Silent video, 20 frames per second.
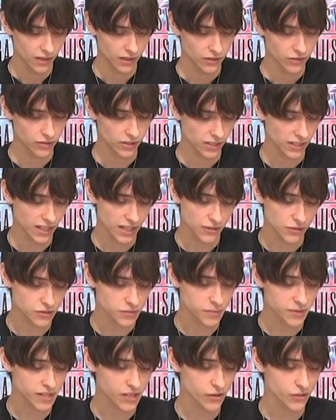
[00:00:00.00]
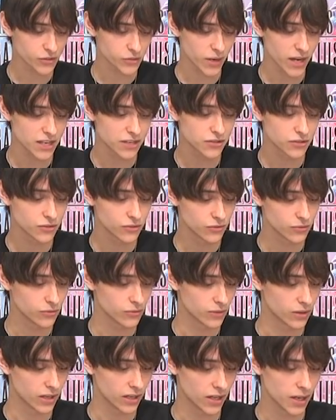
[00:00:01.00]
you can get those materials, right,
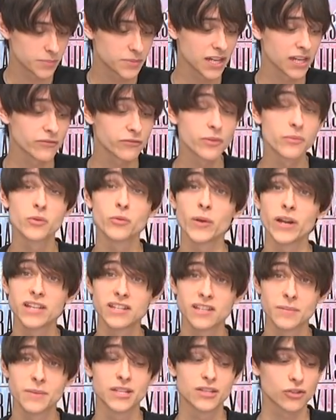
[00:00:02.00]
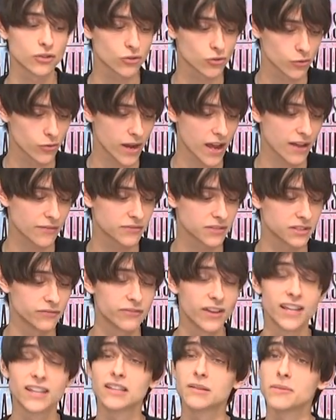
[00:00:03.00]
to obtain from the raid summon to craft
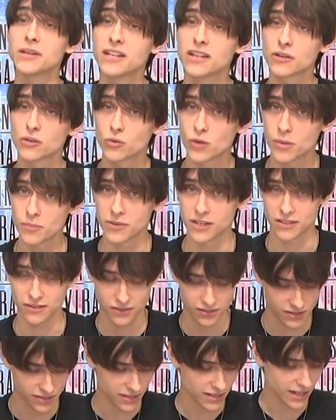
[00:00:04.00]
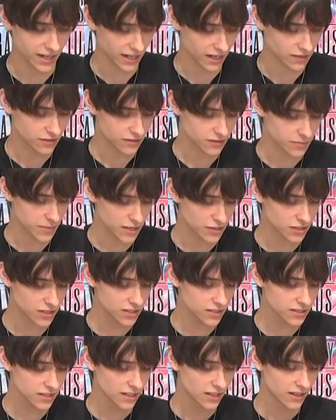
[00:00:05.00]
event-limited equipment, just like I just
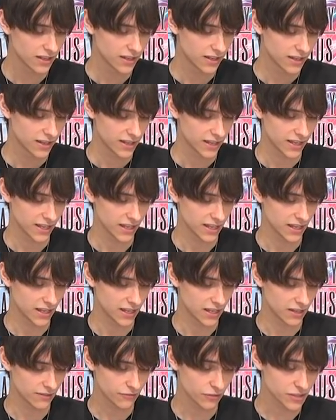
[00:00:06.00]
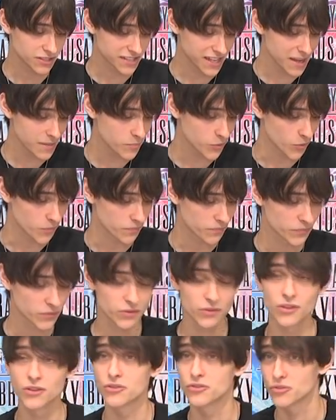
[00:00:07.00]
mentioned. And for example,
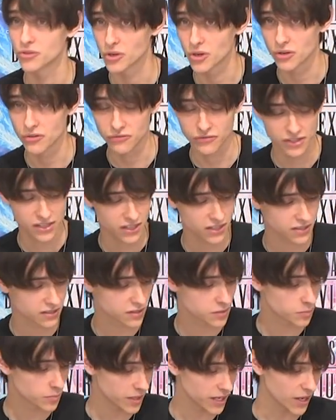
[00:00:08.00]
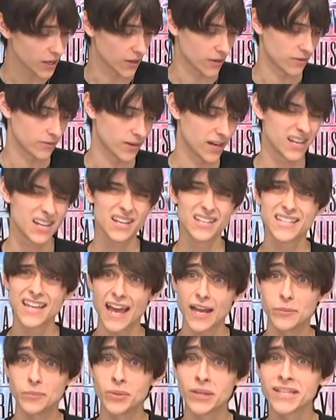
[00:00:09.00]
the Dragovian Spear, right?
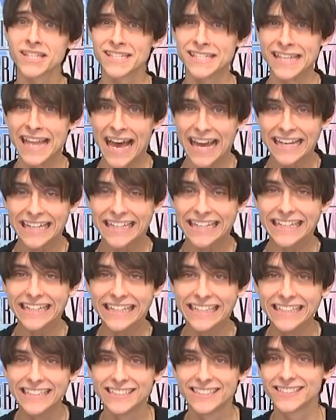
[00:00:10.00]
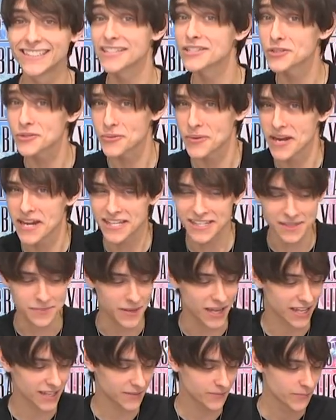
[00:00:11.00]
Attack plus 90, that's crazy,
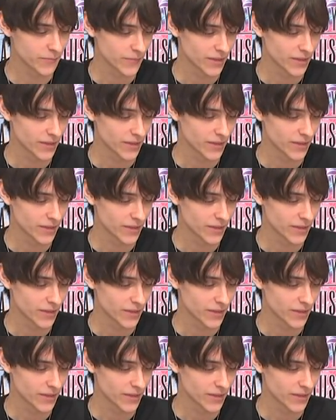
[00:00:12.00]
man.